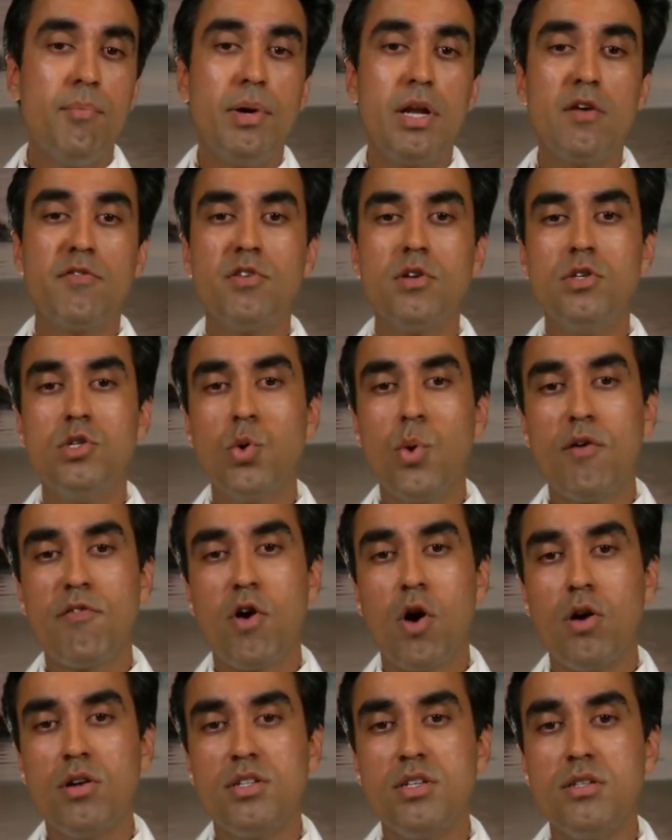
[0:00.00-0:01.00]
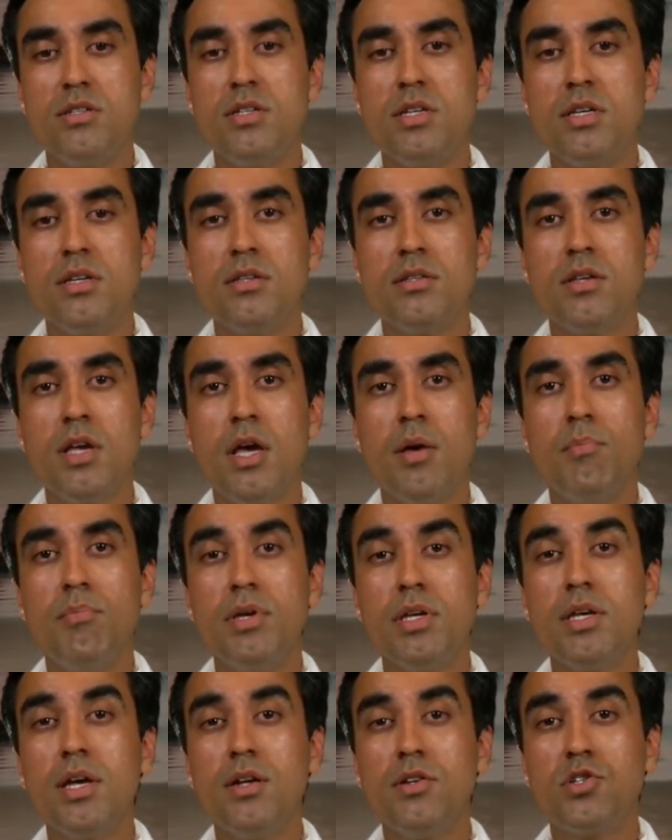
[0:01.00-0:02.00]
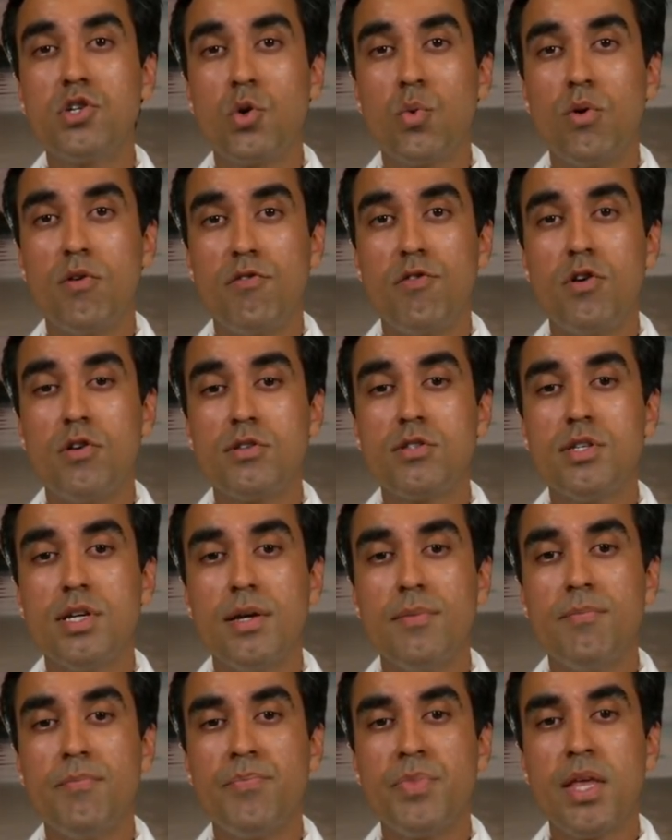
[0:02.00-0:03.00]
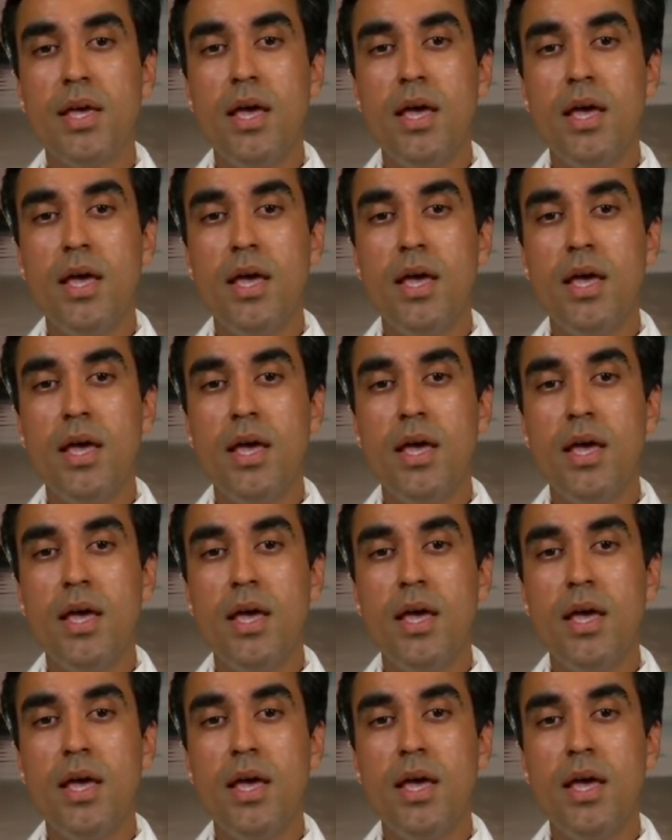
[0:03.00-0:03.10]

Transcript: but if you do have heart disease, begin to reverse it.